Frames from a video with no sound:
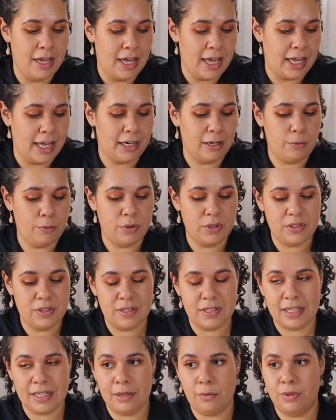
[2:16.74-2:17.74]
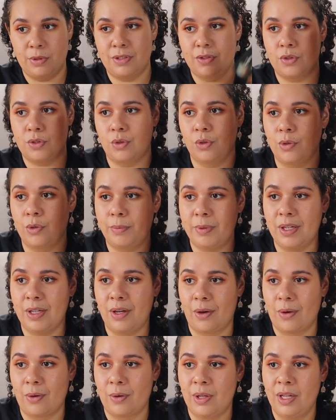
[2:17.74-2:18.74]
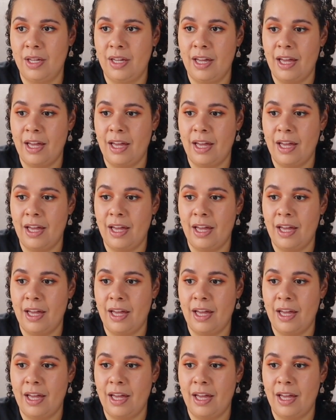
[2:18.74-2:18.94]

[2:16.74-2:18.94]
And I want to say with Scorpio,